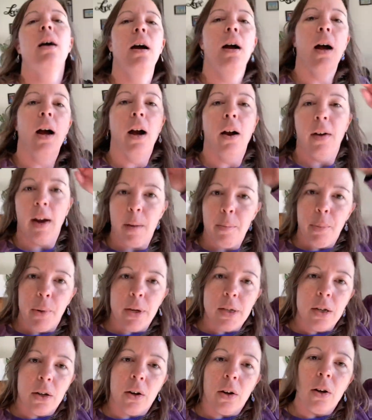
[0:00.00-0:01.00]
All right,
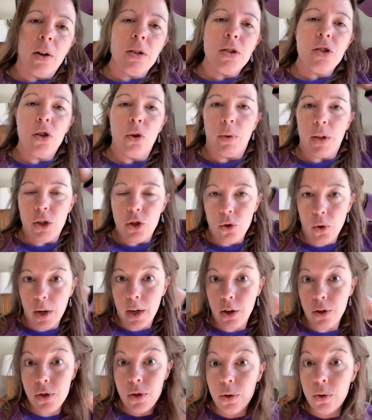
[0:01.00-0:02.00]
boys and girls, so enjoy
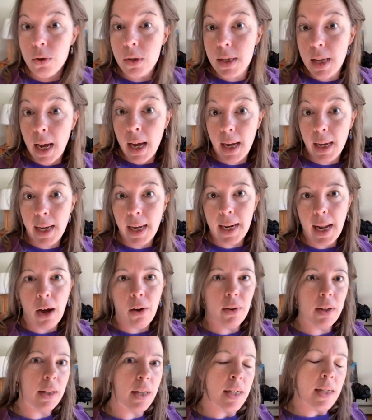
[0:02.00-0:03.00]
your Tuesday. Get
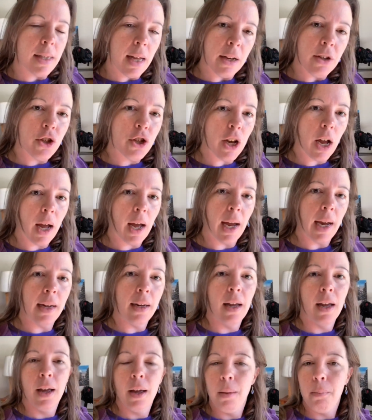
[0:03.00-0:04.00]
out in the
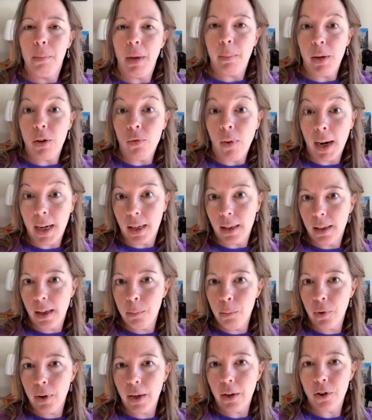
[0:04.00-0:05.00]
sunshine. Maybe write a
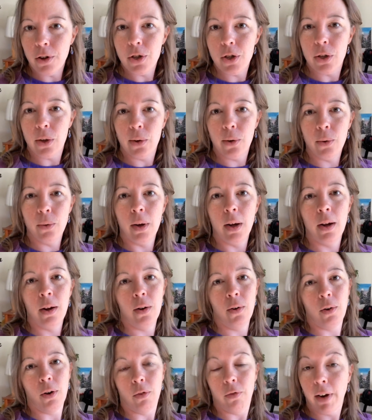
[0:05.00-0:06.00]
limerick or 2,
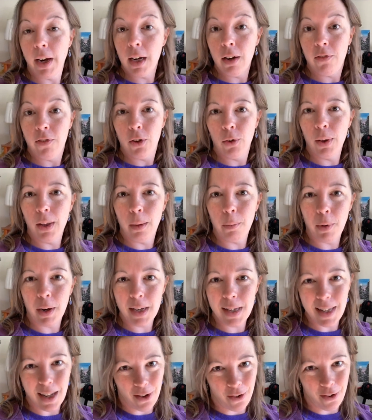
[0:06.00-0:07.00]
or read a few
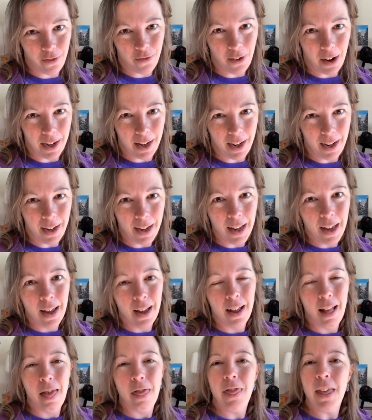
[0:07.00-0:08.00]
limericks that are funny.
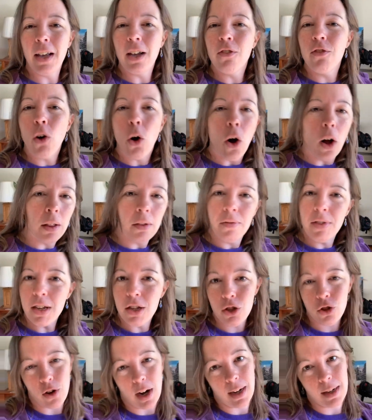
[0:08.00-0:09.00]
Think of all of the
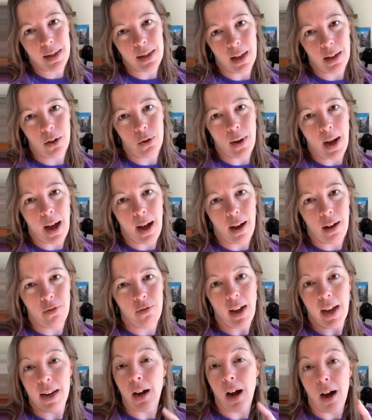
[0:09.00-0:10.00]
strengths that you
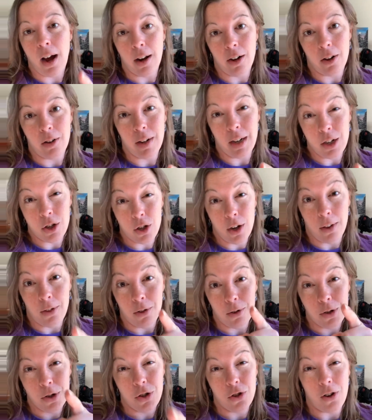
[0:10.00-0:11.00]
have and honor each
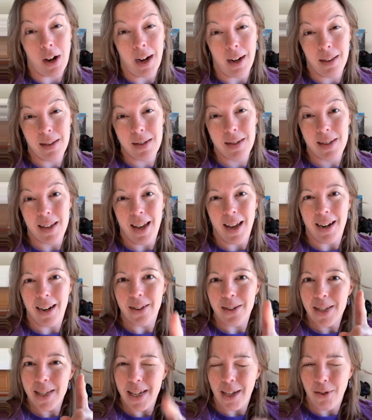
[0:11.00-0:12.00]
other's strengths. And
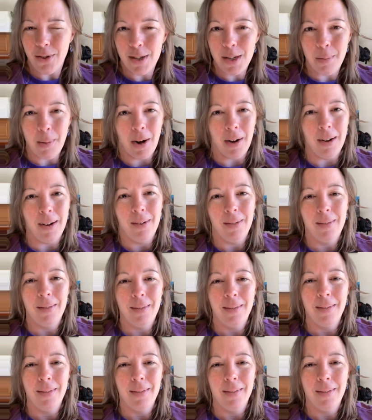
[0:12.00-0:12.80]
I'll see you tomorrow.